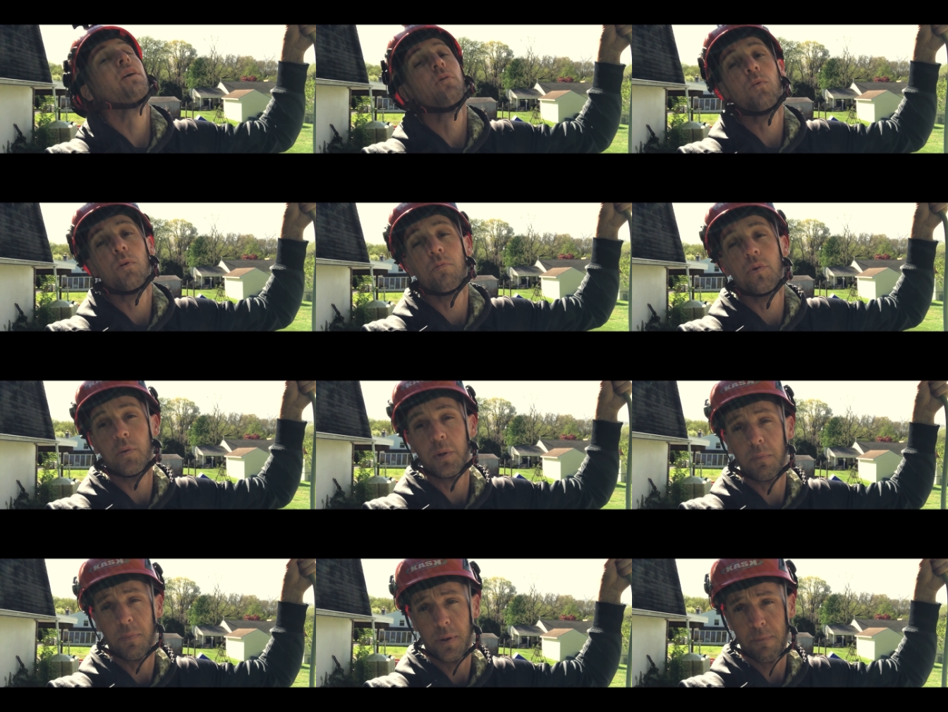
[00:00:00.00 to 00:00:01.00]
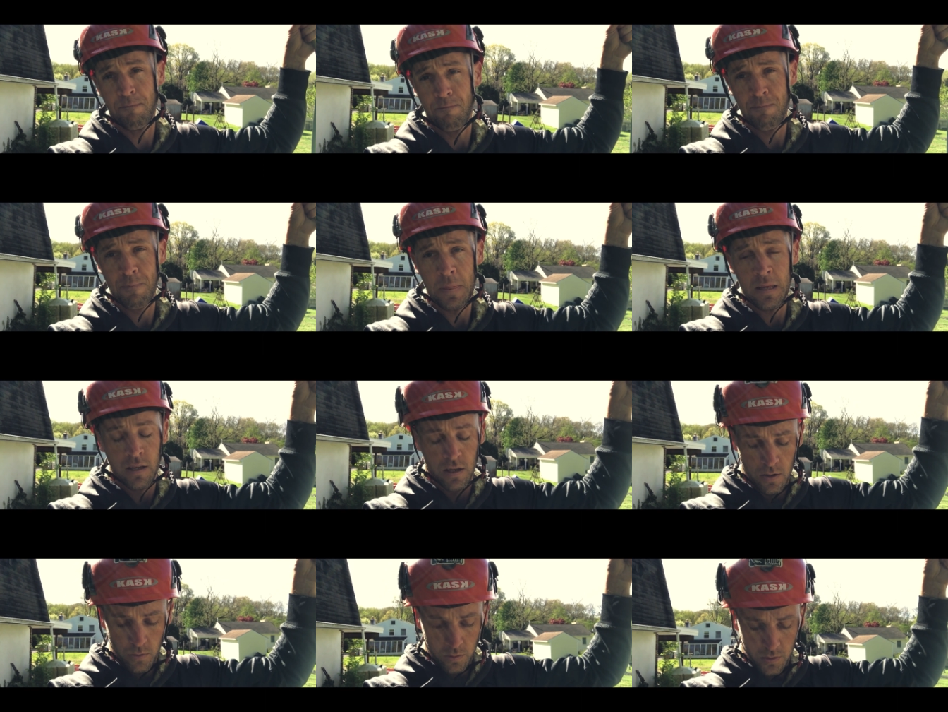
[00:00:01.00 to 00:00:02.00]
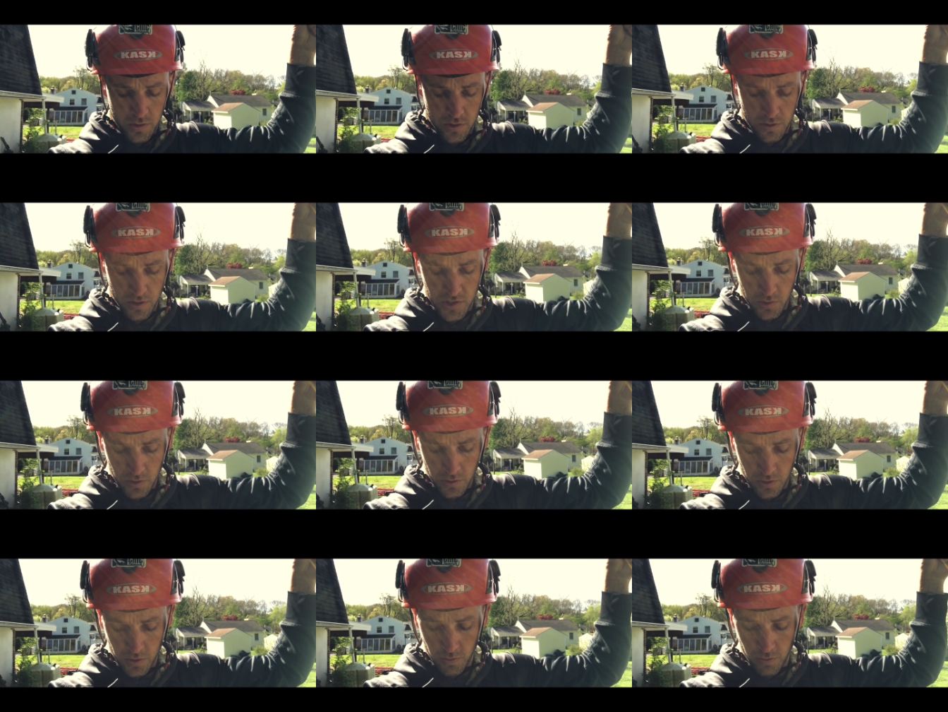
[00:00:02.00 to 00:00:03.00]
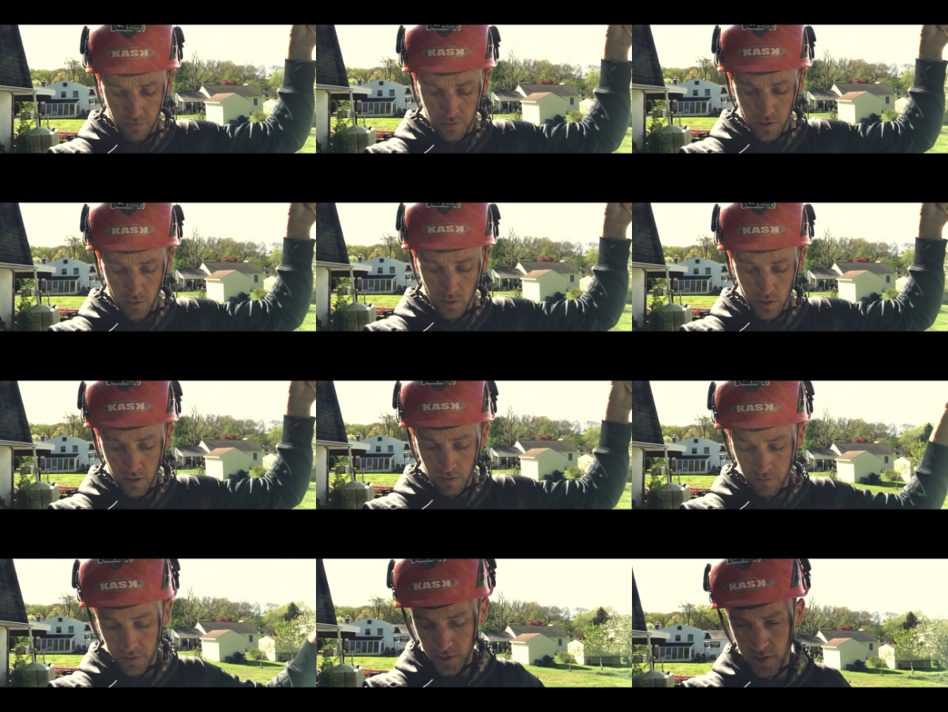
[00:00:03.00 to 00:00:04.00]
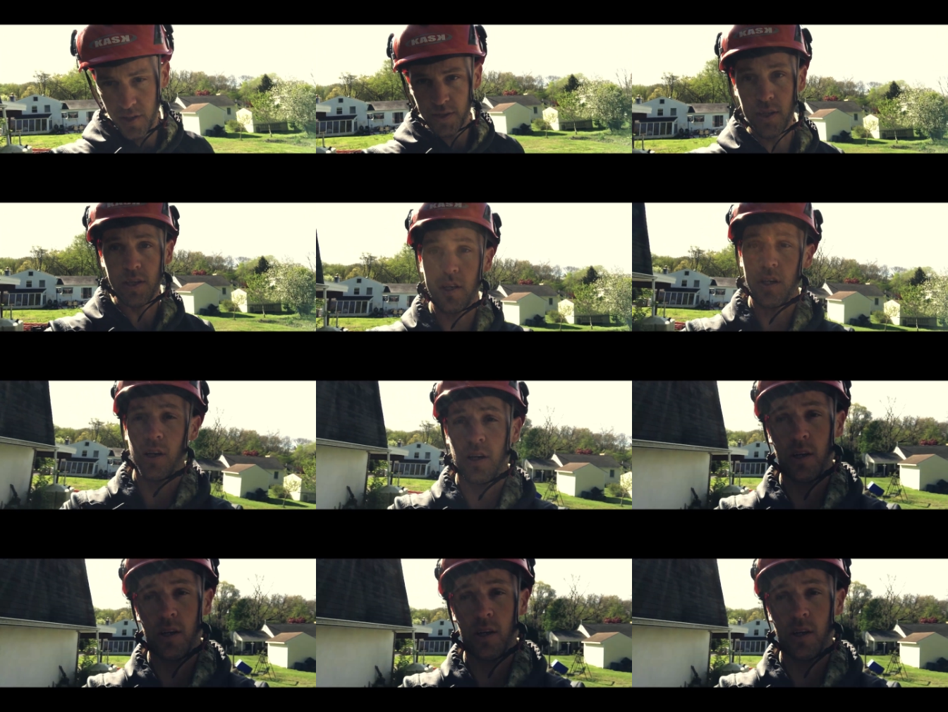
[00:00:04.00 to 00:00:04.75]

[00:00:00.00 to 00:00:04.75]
out at one point. But let's do this review of the